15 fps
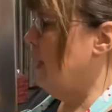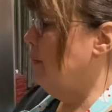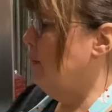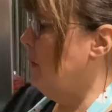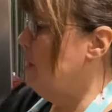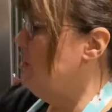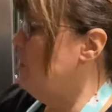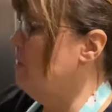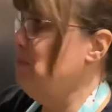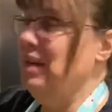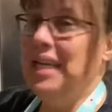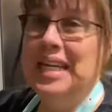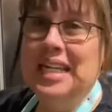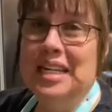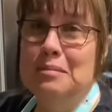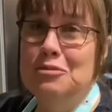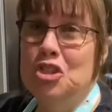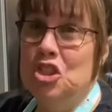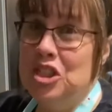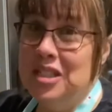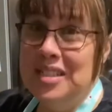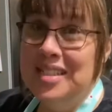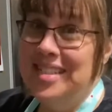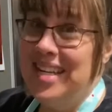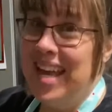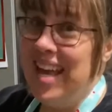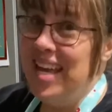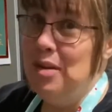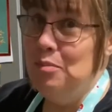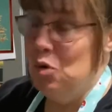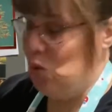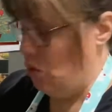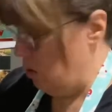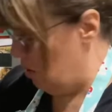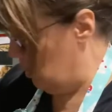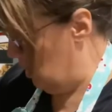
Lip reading: I'm gonna turn my heat up just a tad more